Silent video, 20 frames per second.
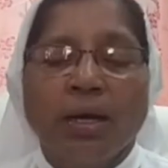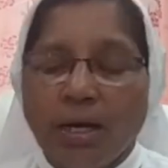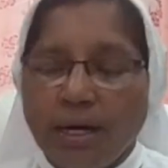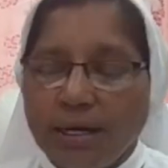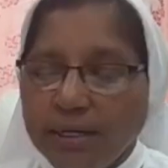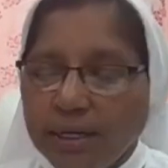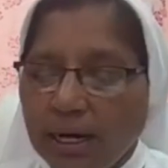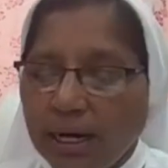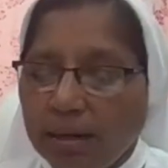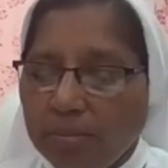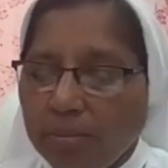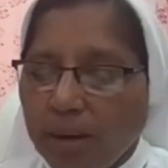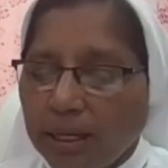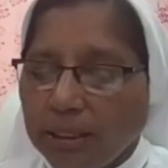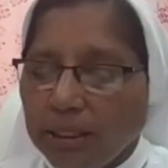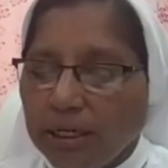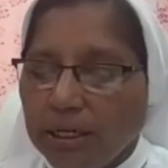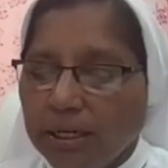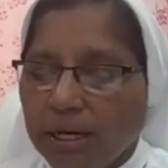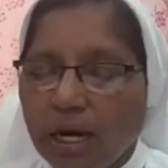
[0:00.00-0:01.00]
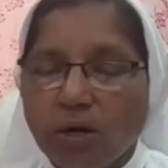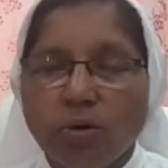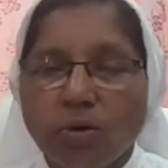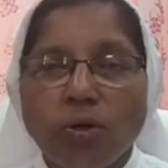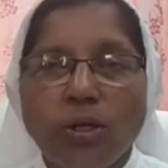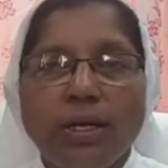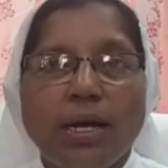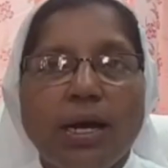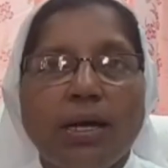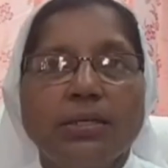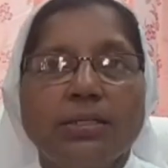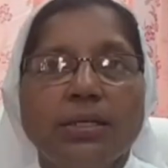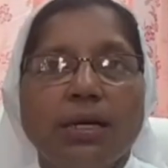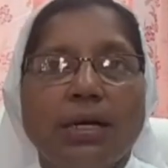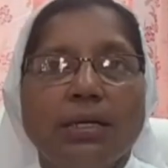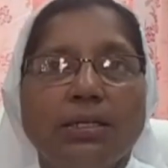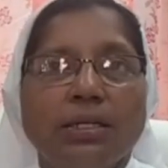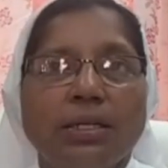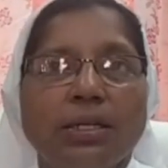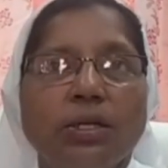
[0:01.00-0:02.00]
and her mother Kakoli
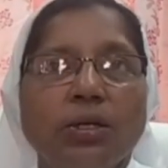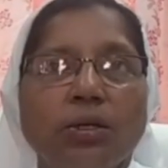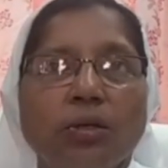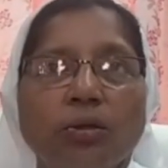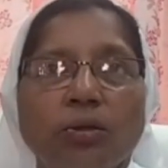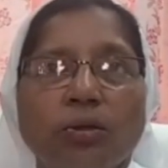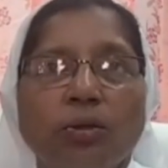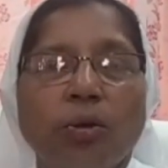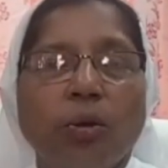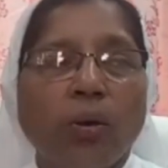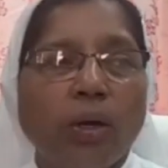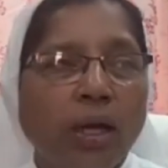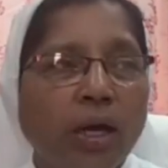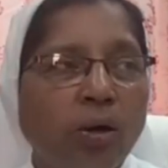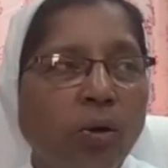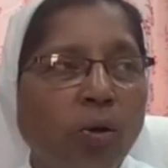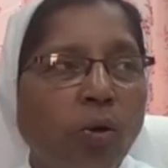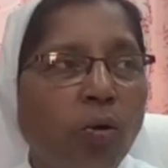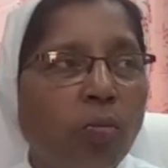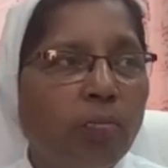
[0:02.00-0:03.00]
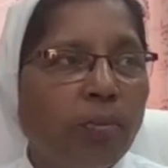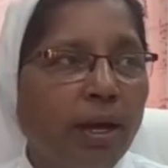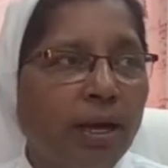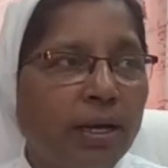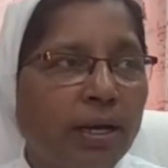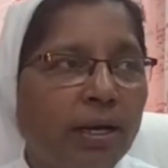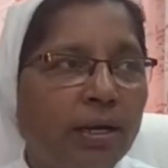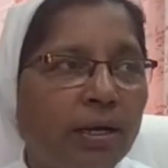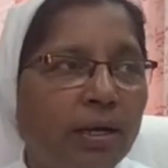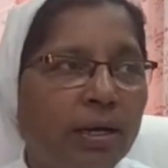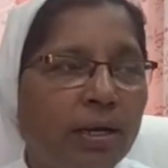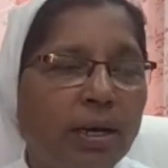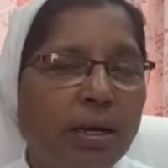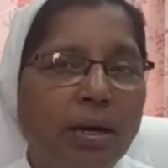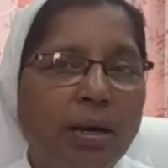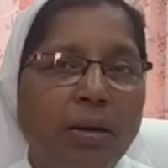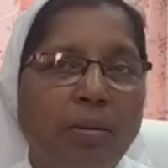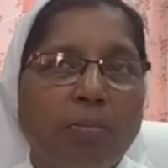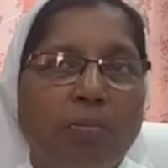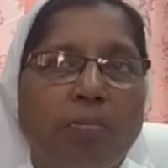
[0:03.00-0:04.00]
Acharya, though a homemaker,
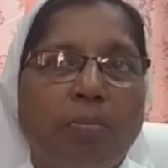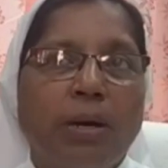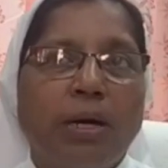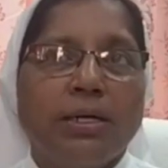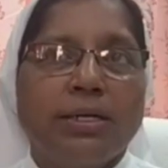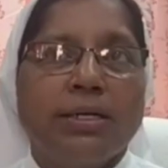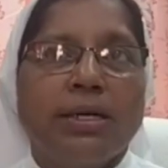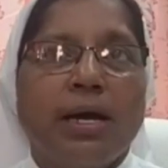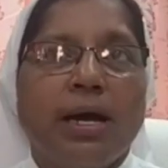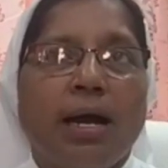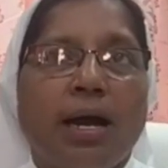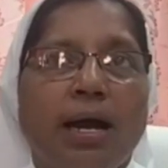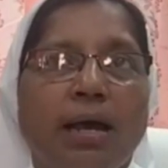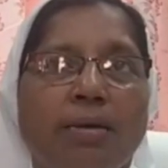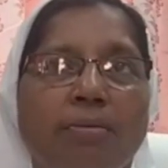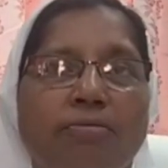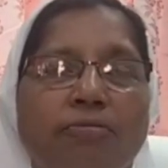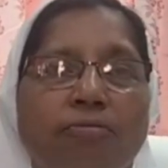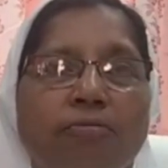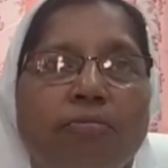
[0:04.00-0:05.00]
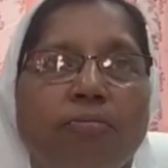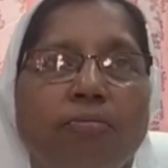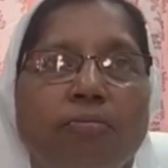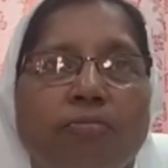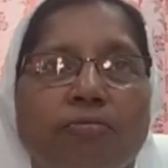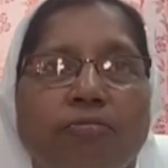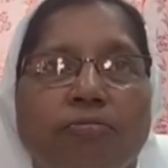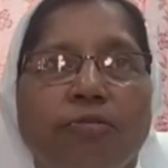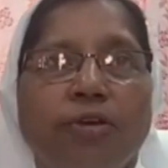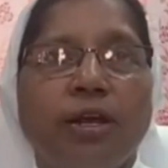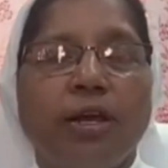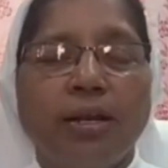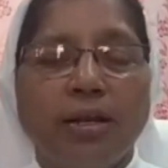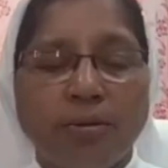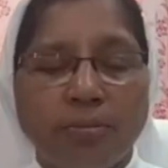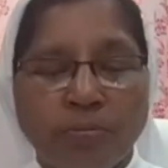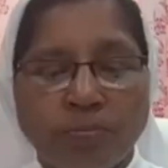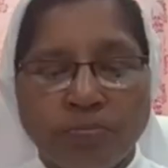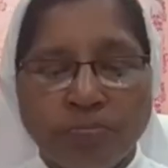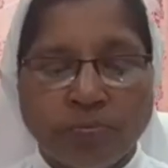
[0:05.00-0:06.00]
but I
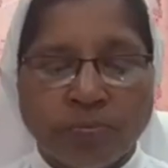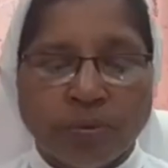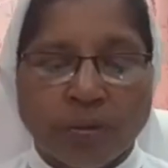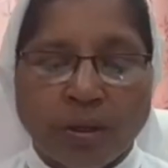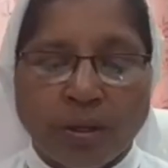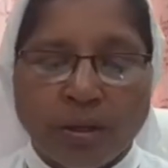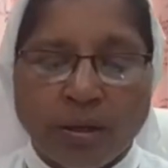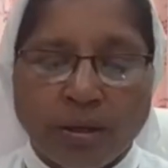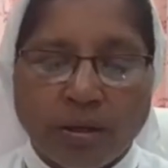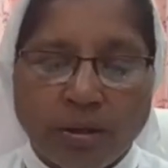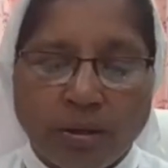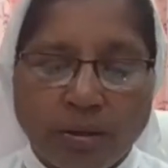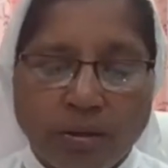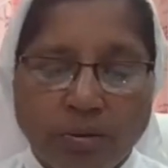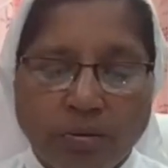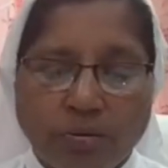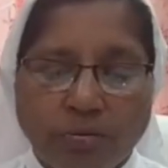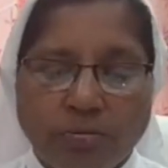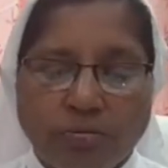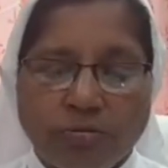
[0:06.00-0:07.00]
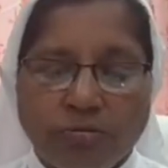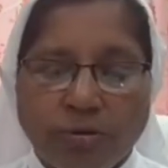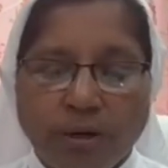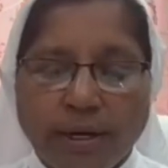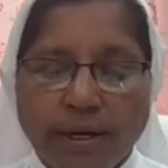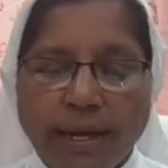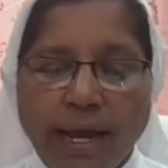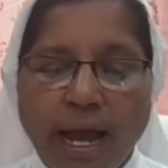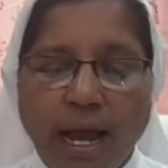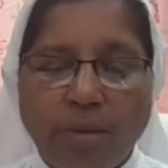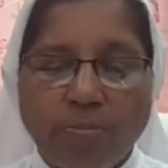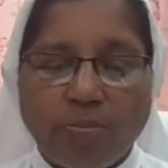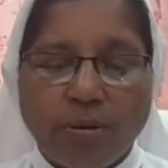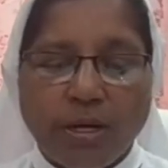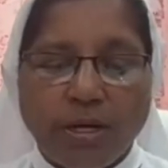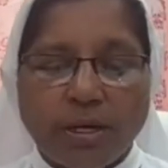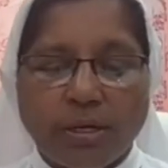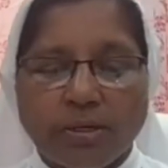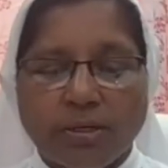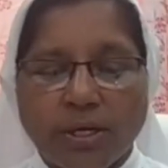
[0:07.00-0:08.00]
feel very
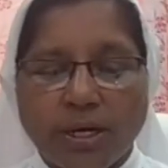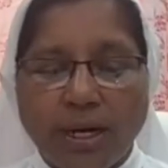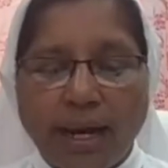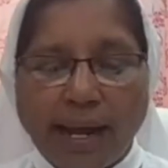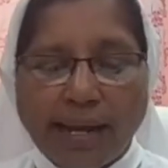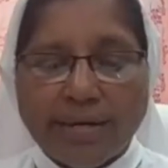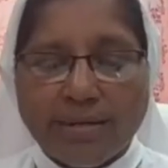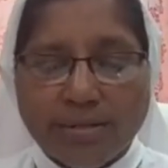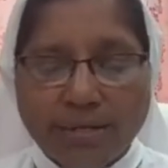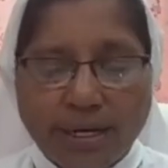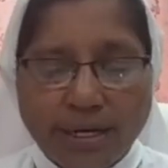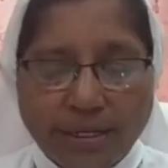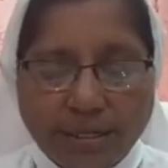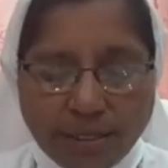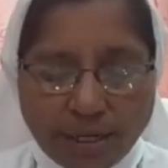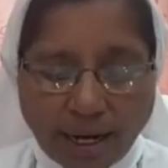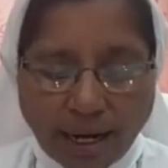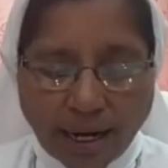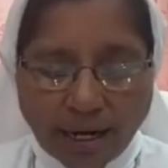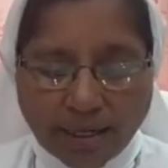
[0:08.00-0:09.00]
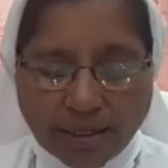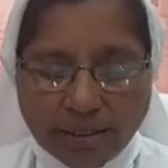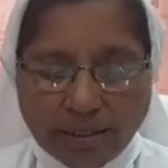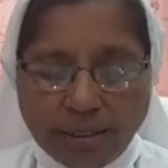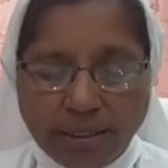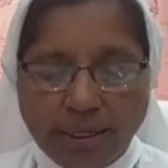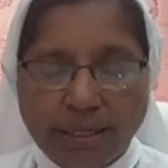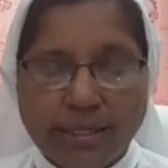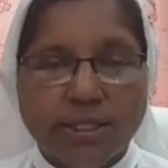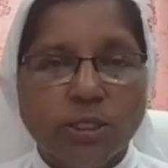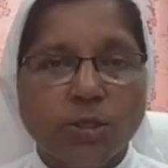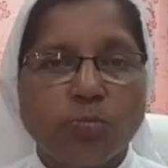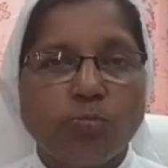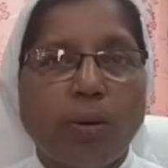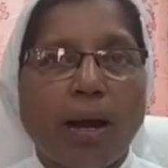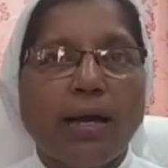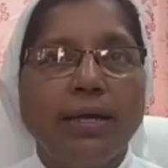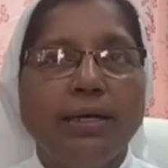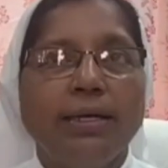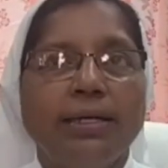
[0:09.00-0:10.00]
happy, delighted and
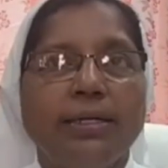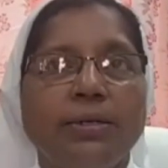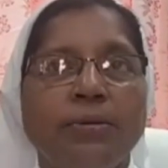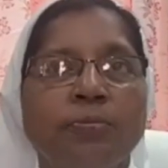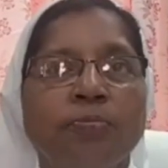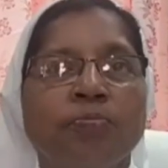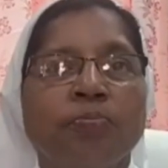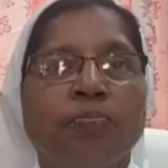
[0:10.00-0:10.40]
inspired